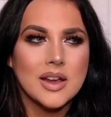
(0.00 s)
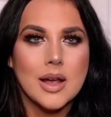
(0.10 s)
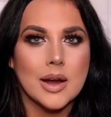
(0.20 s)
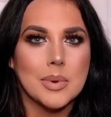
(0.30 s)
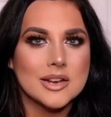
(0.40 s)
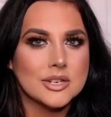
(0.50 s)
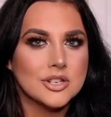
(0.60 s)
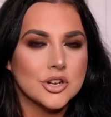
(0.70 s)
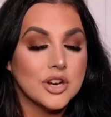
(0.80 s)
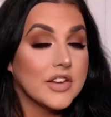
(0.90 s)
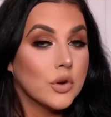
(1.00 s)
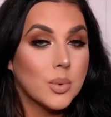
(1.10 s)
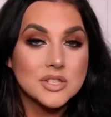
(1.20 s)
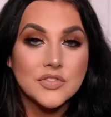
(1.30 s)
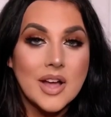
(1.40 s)
getting plastic surgery if it
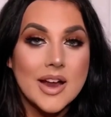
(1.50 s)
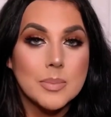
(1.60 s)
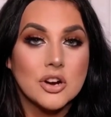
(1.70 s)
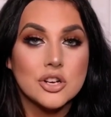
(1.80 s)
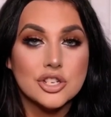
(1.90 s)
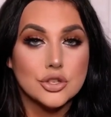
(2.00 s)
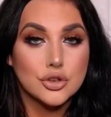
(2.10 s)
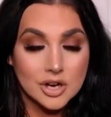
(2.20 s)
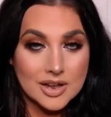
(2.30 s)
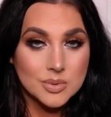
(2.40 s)
wasn't for Anna, because she truly